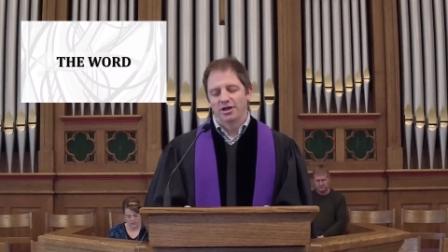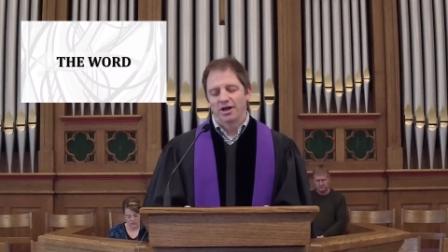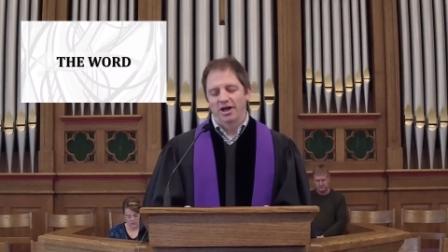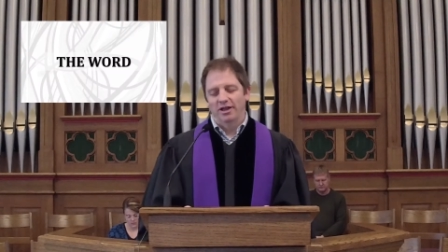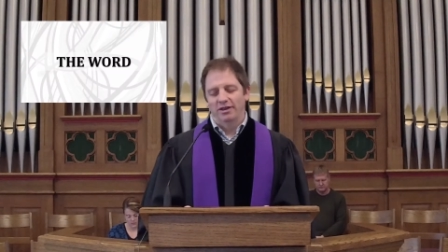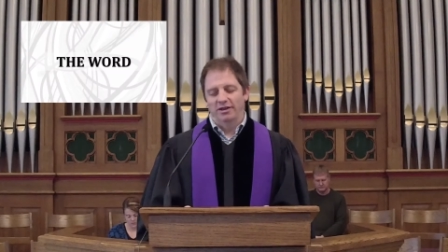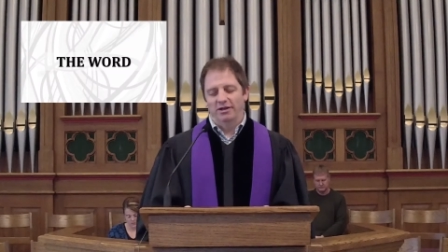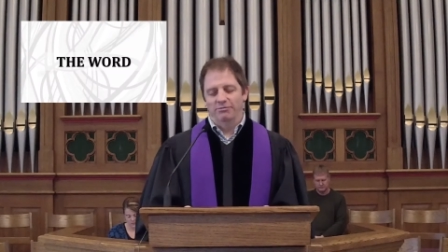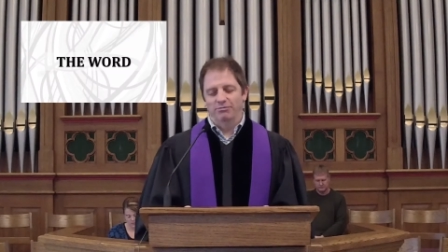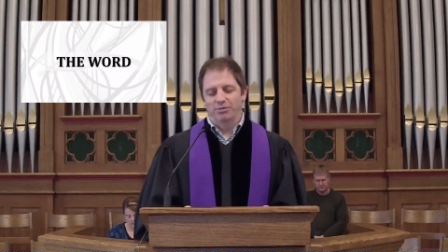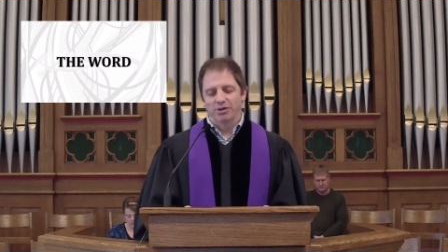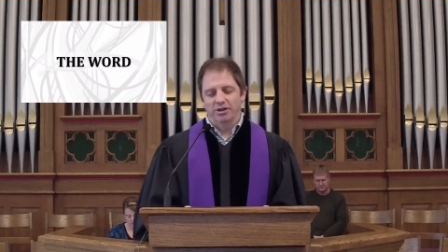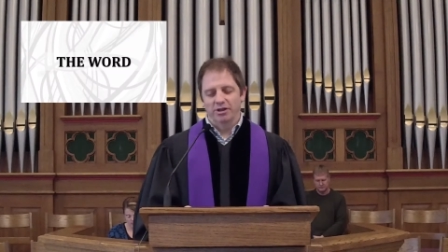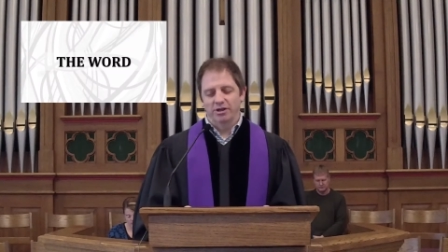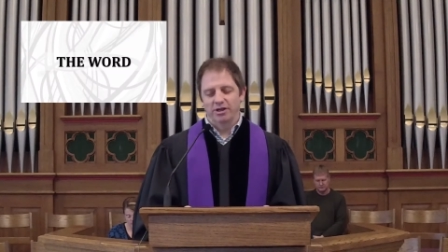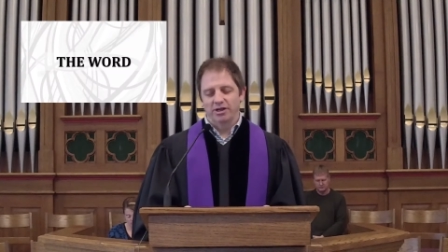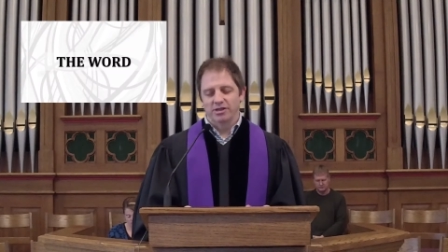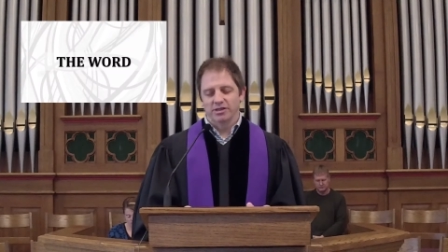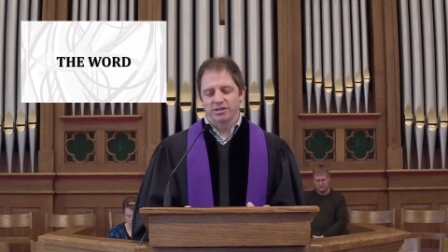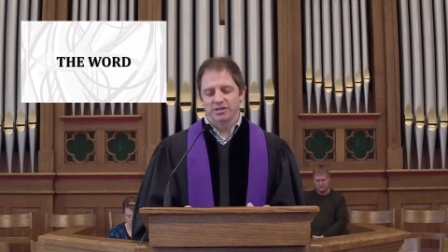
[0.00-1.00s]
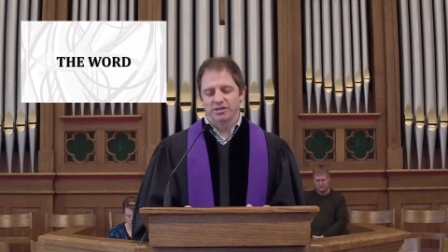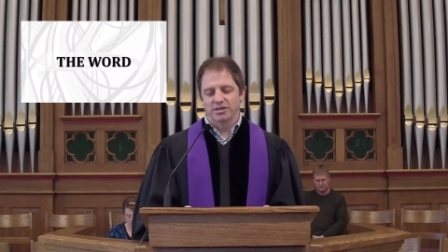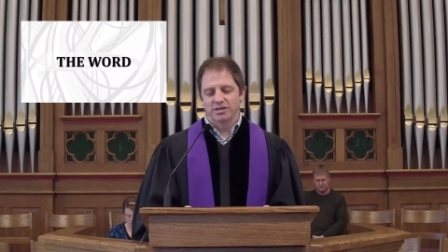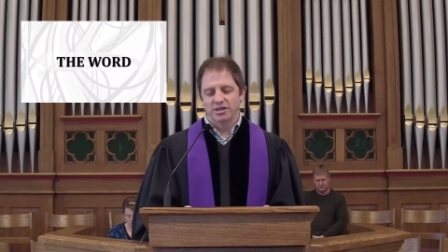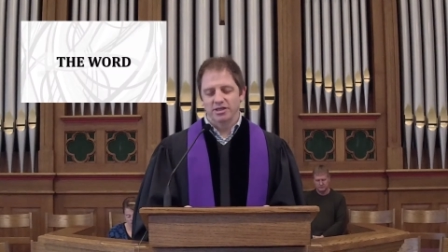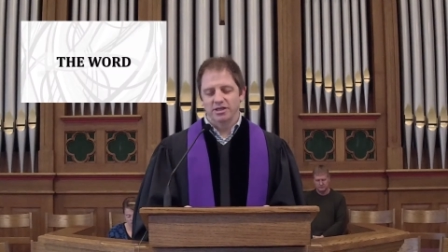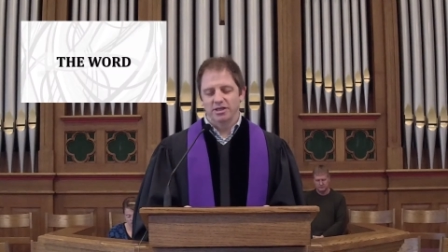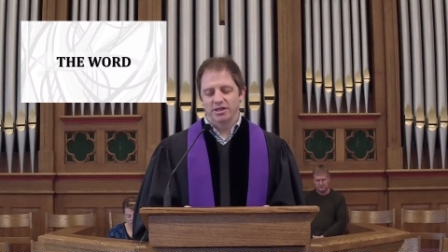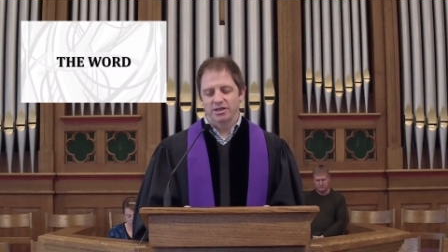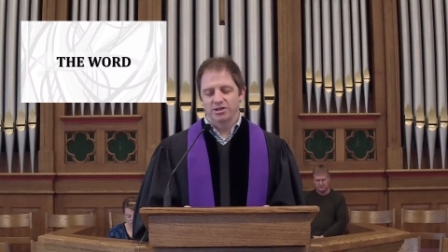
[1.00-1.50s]
and the ability to
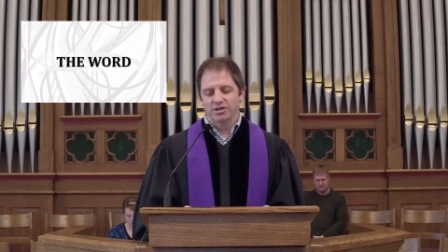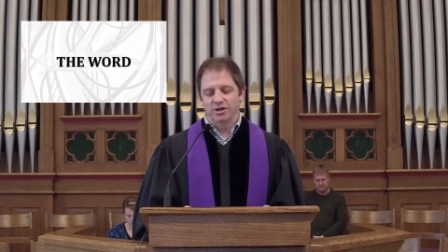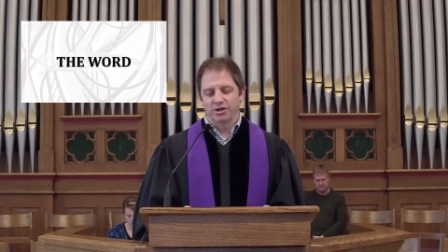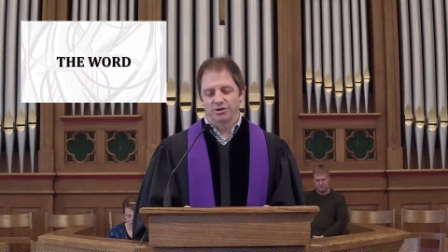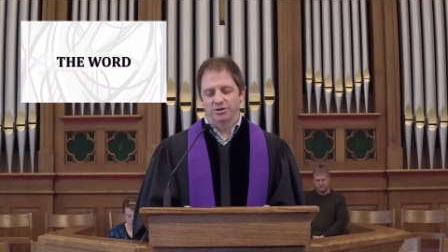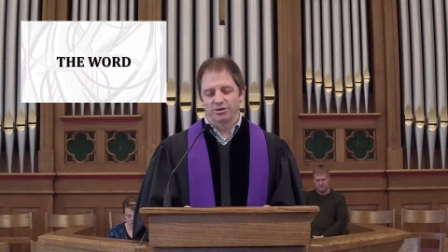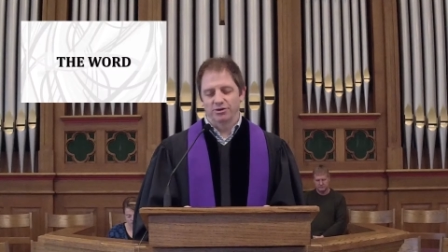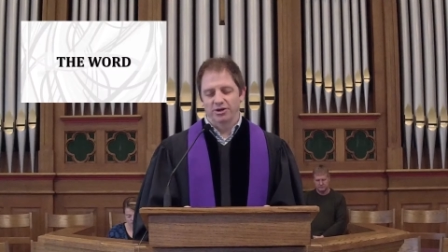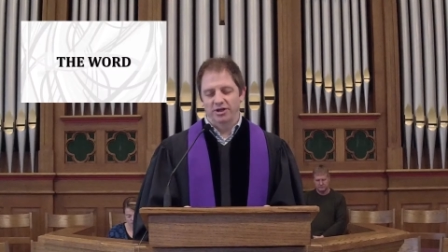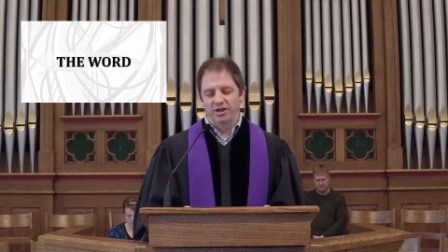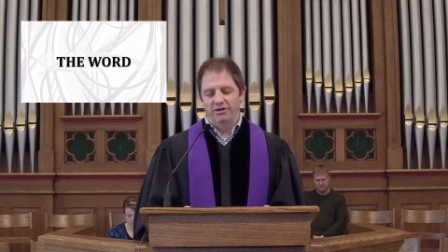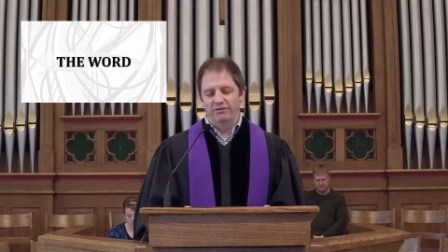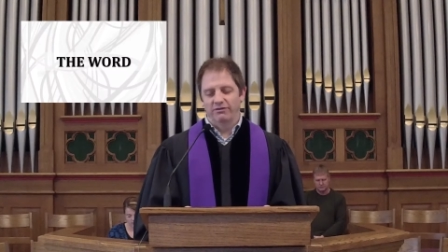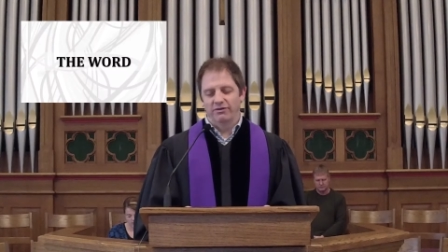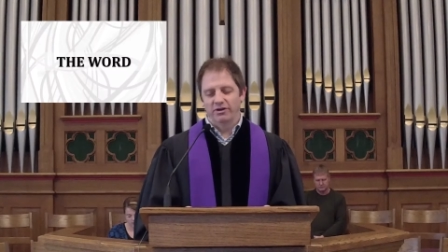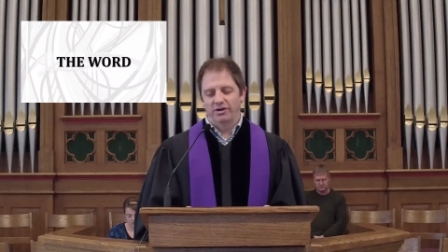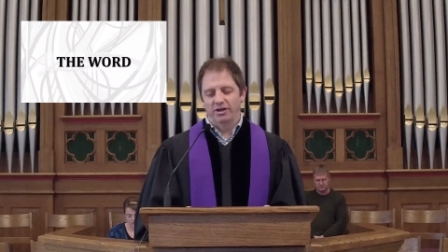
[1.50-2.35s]
see each other even